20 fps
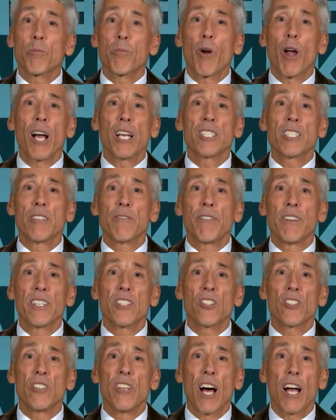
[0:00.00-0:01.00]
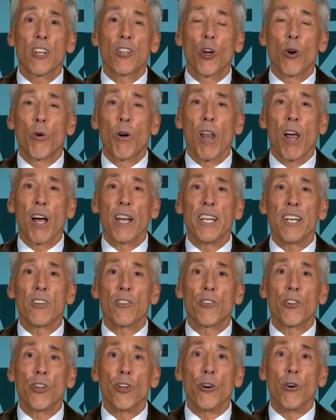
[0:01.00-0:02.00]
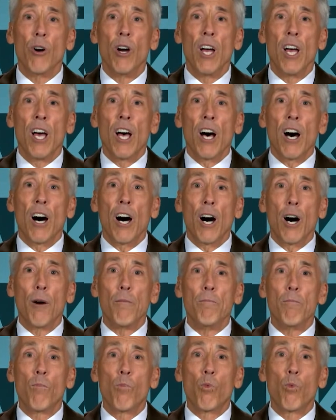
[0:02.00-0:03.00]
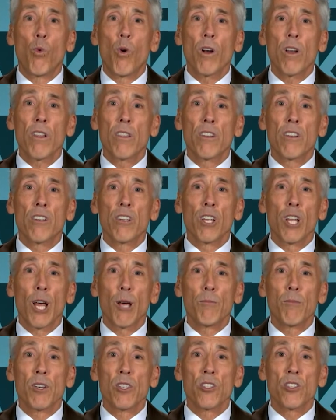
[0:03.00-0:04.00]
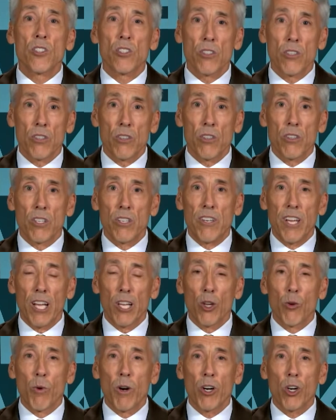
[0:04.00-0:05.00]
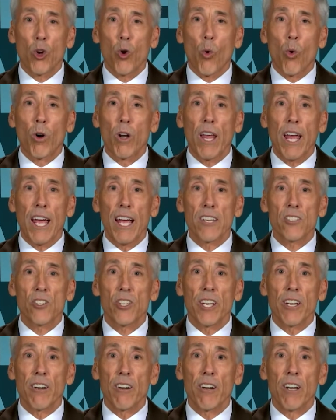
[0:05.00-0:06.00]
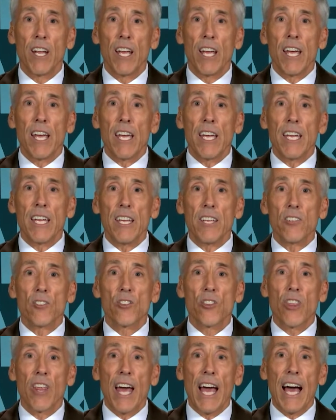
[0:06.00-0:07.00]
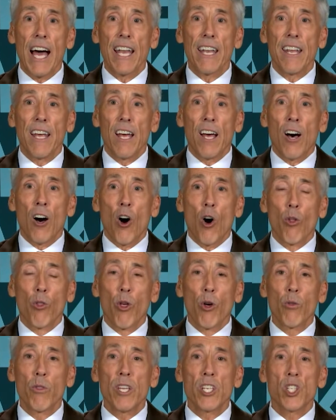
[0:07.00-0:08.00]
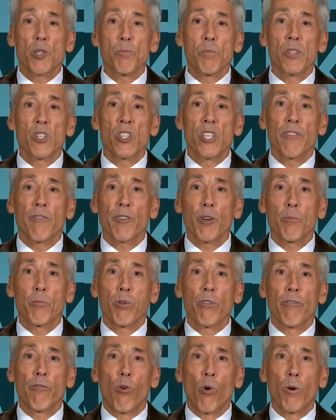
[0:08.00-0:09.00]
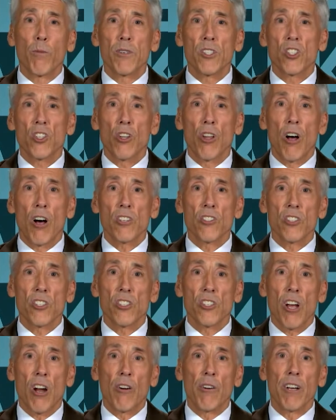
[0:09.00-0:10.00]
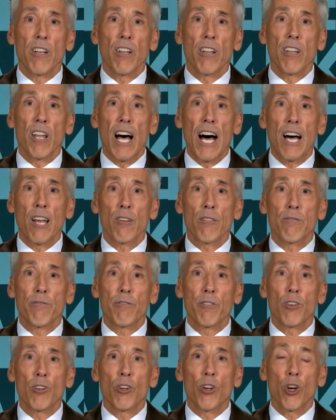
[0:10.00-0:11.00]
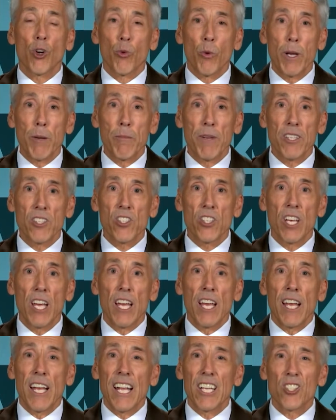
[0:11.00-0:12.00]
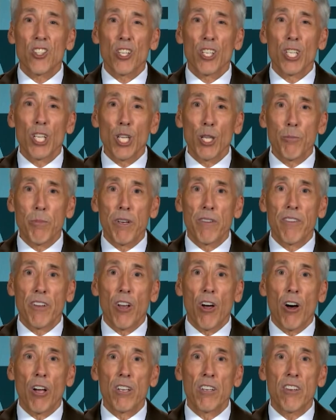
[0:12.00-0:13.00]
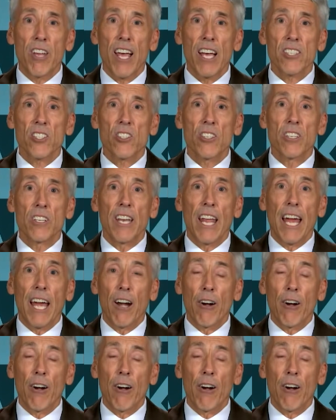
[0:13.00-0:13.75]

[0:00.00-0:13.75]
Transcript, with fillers: surprised if it's not going on here, too. Um, one of the dilemmas the Delaware court has here is that although these specific performance clauses are in a lot of agreements, it's a little bit of an untested